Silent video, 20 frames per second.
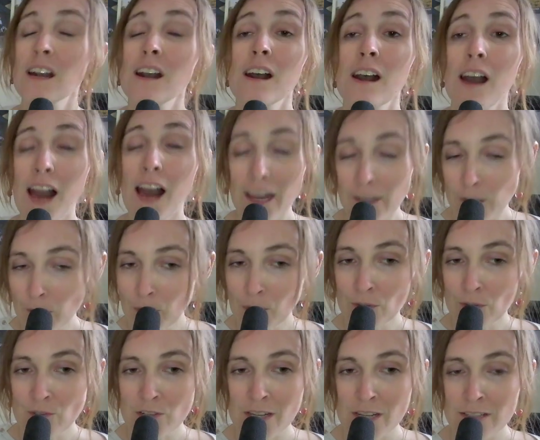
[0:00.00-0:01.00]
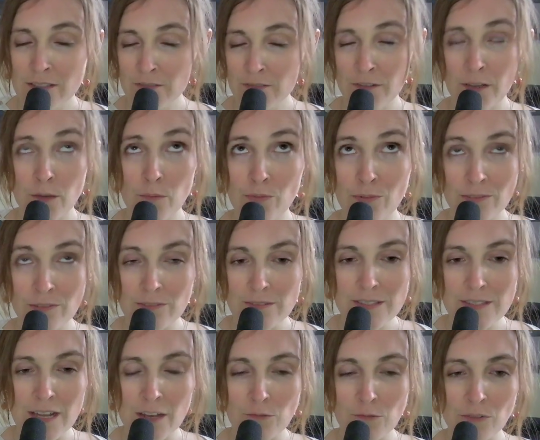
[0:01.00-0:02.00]
I apologize if I pronounced
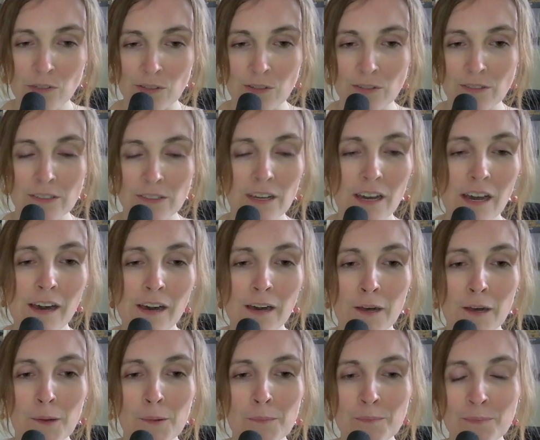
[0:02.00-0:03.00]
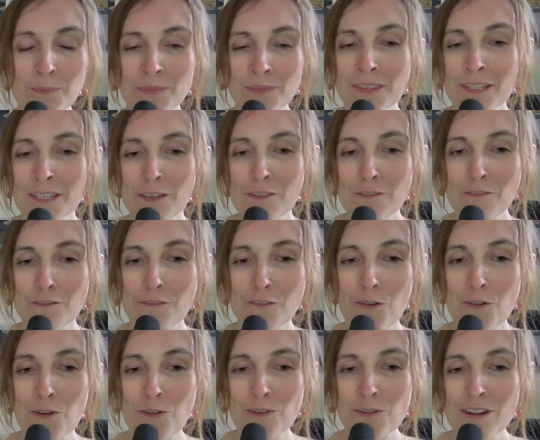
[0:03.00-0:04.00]
that wrong.
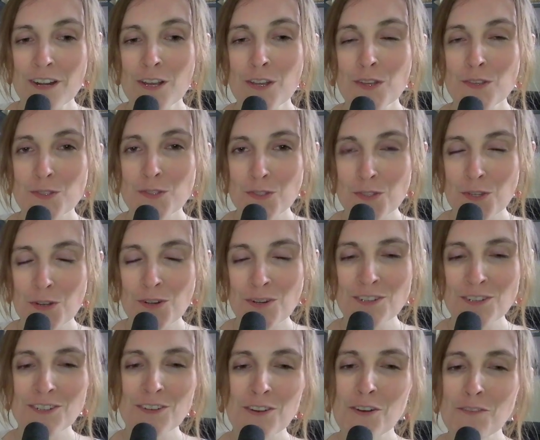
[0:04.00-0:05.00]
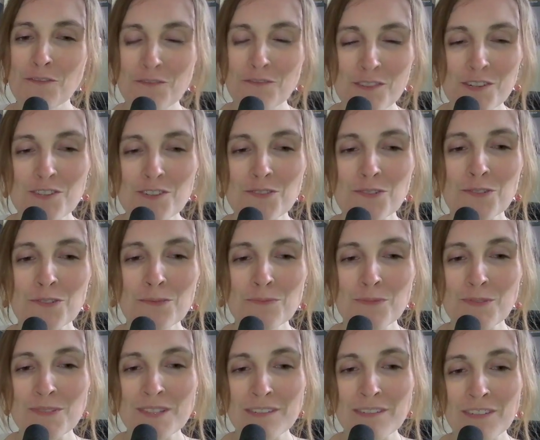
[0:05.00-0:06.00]
For Skrrt official
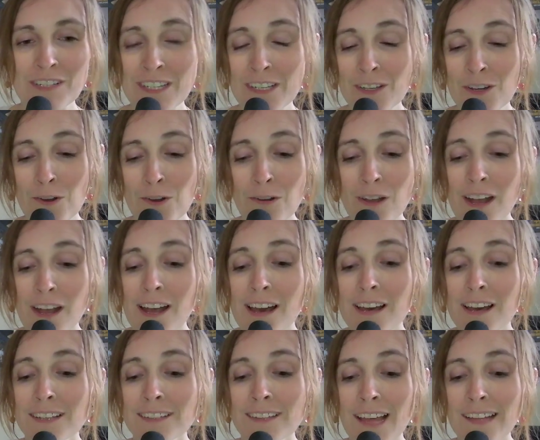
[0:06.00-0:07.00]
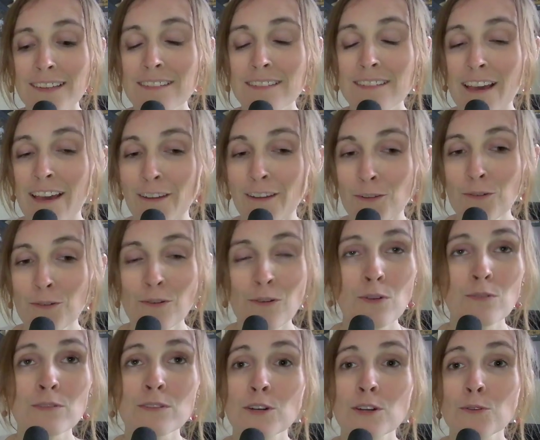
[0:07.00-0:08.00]
music video, that title
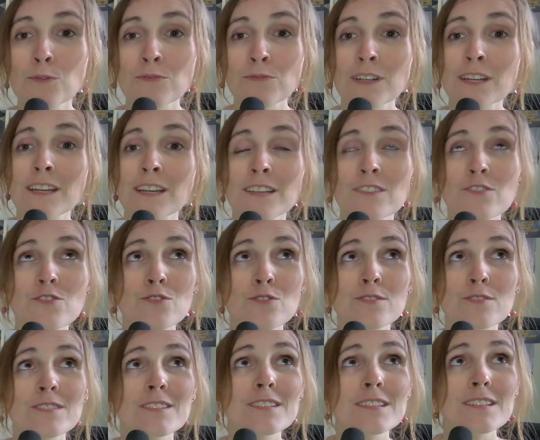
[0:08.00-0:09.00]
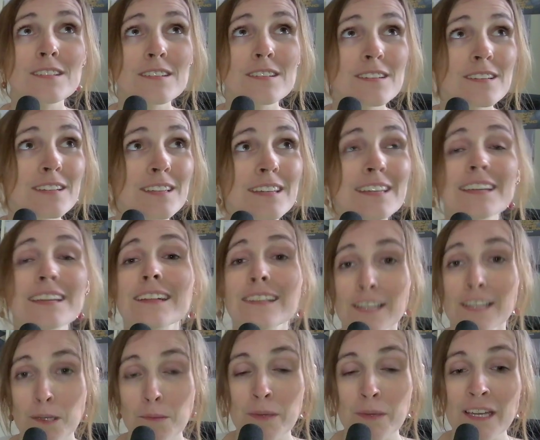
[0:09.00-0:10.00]
alone is just
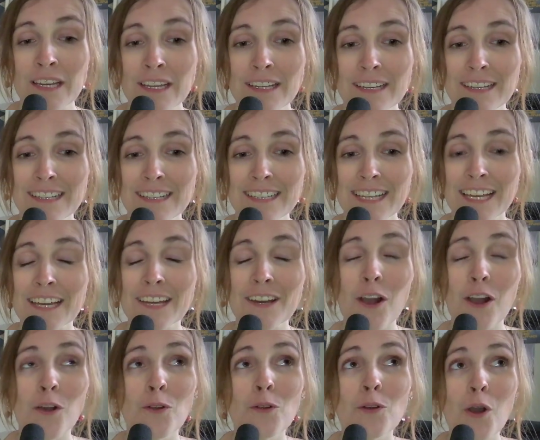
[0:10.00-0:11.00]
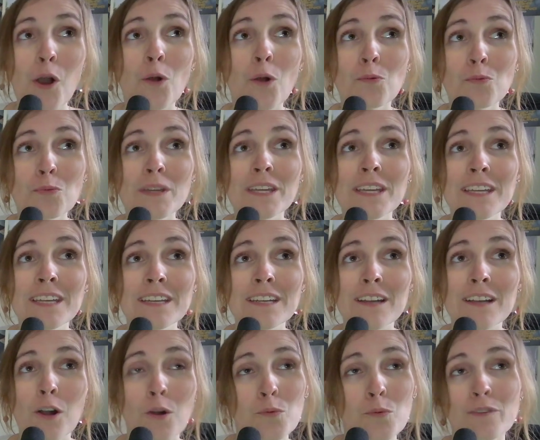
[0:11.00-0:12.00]
killing me. Like, are we
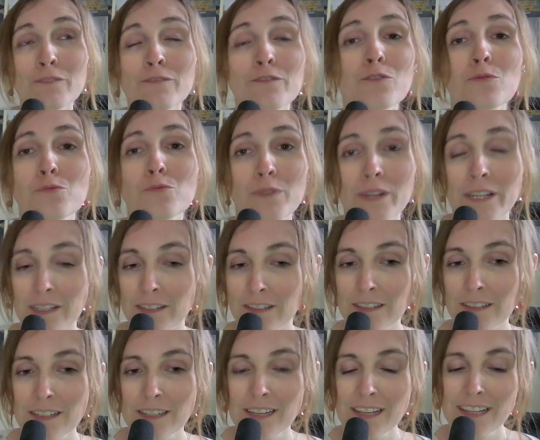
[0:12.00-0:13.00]
for real?